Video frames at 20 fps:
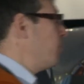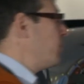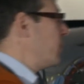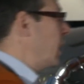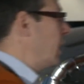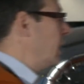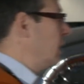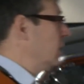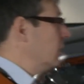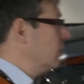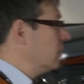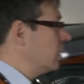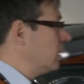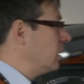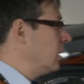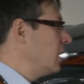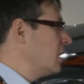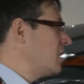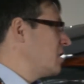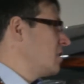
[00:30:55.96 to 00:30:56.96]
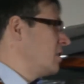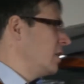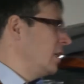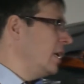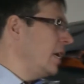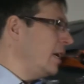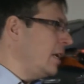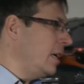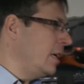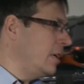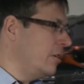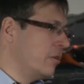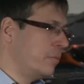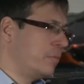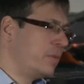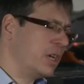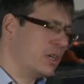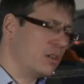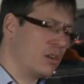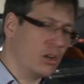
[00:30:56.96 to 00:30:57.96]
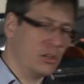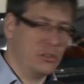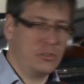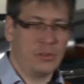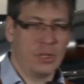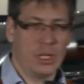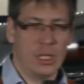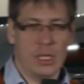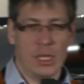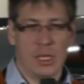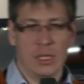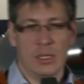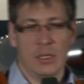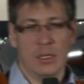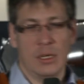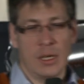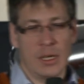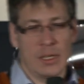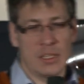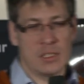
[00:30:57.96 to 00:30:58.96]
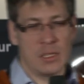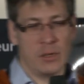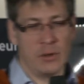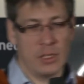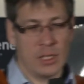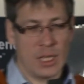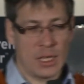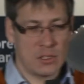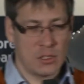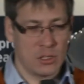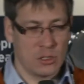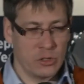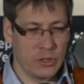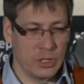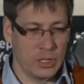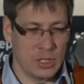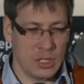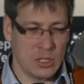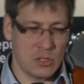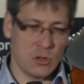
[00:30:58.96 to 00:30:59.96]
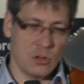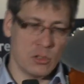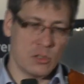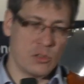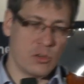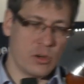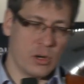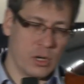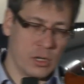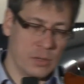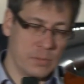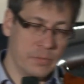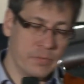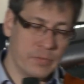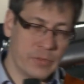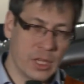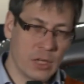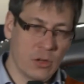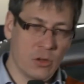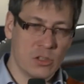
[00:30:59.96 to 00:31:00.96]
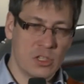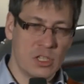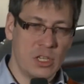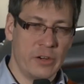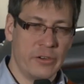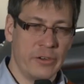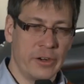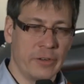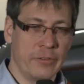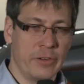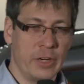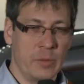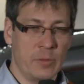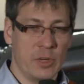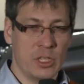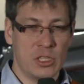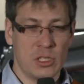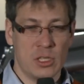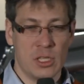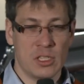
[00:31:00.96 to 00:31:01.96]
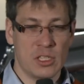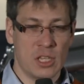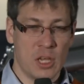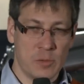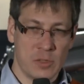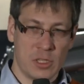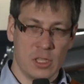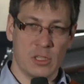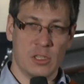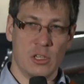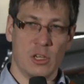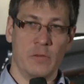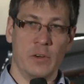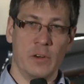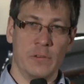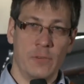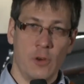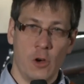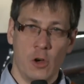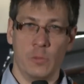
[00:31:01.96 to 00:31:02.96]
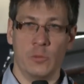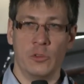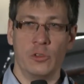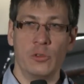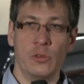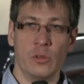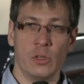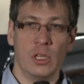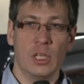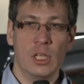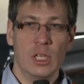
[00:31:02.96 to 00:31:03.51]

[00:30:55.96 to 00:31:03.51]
And as in any European country, then Estonian tax authorities also are considering very much the substance over form rule,